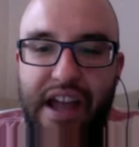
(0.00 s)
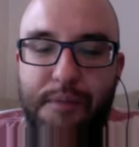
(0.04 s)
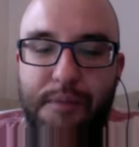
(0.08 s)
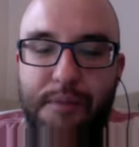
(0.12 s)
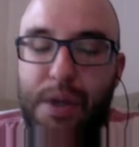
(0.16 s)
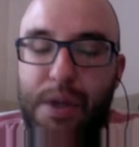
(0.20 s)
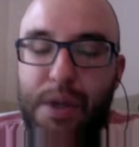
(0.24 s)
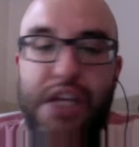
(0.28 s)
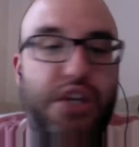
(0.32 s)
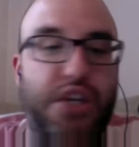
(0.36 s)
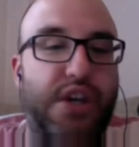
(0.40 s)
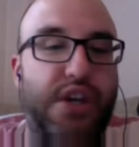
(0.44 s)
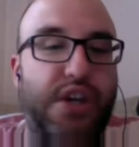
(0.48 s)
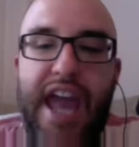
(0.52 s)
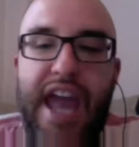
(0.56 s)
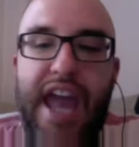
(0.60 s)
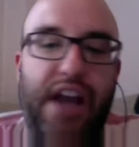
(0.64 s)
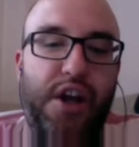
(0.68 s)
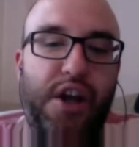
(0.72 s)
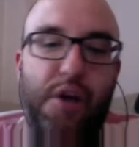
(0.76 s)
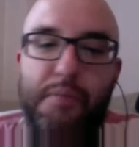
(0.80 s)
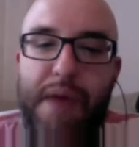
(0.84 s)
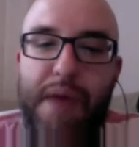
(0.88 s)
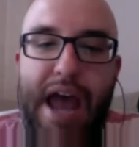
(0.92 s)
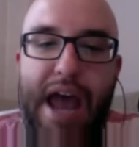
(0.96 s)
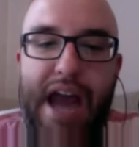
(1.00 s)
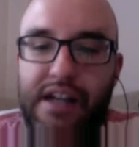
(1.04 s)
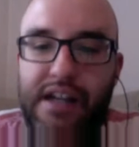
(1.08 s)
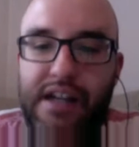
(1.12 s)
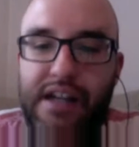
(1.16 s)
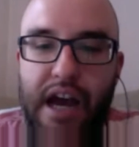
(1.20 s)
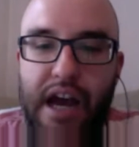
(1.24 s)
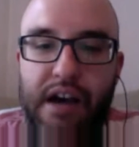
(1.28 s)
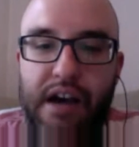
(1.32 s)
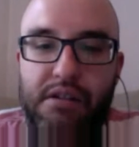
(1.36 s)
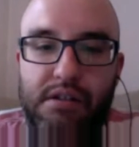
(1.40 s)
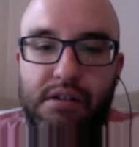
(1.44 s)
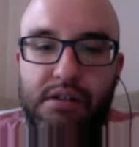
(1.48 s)
But like you can't go back
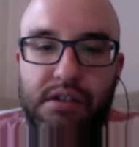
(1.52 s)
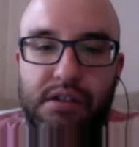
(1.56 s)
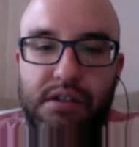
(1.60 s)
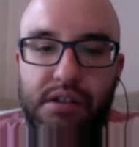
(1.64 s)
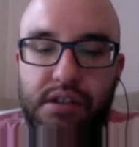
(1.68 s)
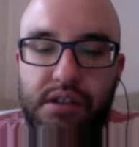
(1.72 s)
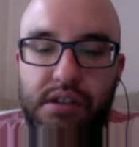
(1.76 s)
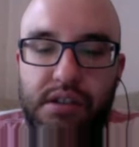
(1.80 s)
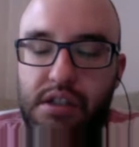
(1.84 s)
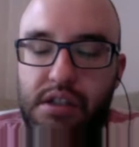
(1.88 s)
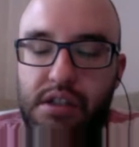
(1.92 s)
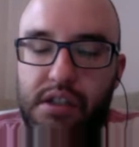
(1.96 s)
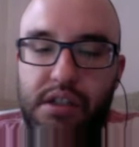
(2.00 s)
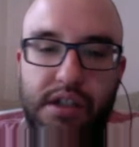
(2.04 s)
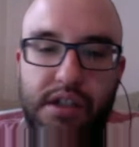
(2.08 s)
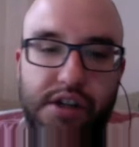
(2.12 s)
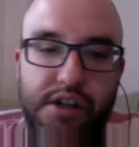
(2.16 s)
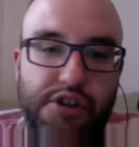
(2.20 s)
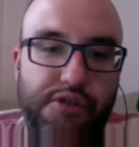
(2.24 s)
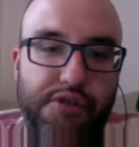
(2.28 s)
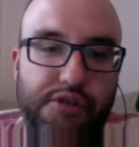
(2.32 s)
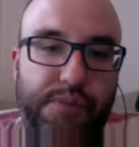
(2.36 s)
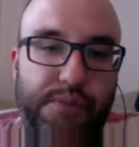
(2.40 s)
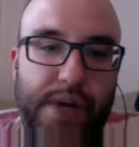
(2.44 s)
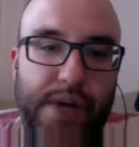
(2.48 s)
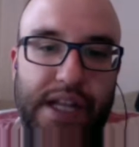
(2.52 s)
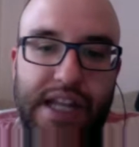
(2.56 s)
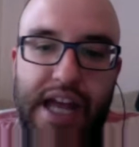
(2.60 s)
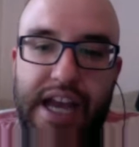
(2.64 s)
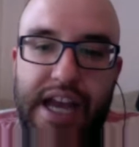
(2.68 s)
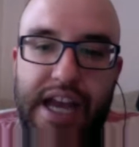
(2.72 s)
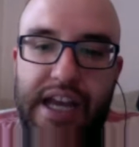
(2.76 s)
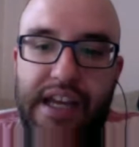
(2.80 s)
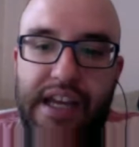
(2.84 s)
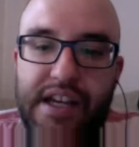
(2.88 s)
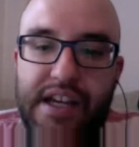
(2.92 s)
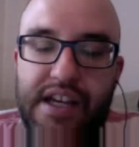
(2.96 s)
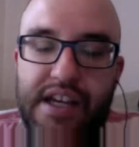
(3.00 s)
now. But
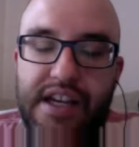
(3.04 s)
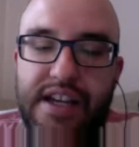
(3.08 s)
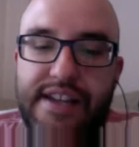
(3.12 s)
like